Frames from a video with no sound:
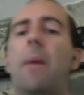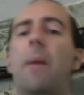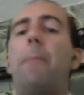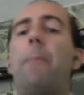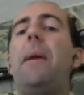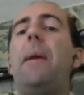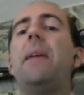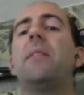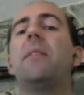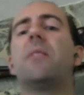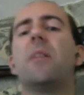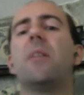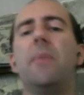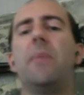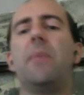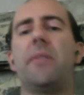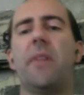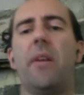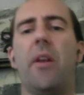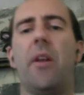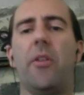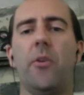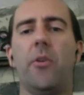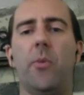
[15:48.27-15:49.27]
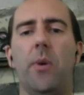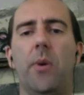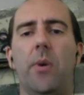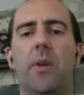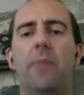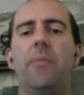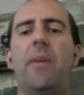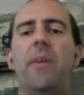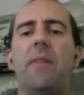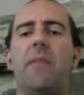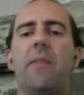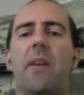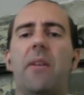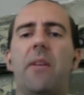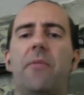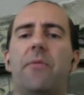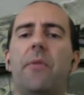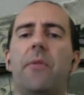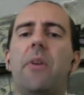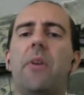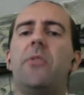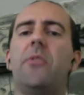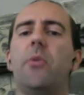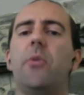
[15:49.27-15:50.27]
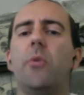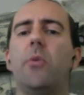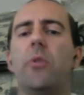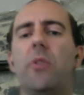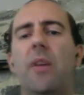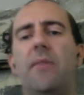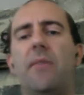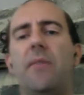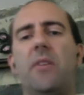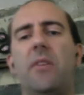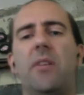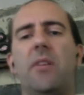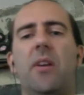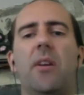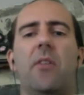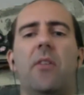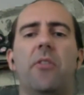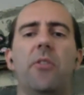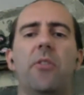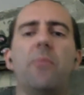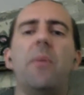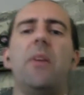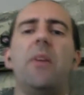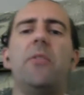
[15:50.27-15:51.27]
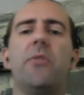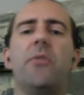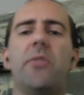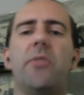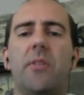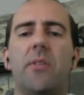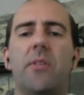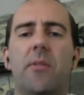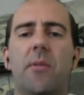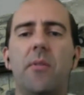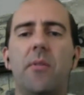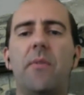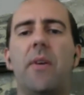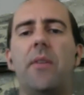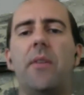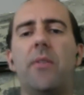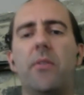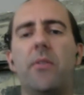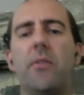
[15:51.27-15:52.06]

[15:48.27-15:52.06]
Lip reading: Pingdom is another one. They've got a free tool. You have to dig into their menu system to find the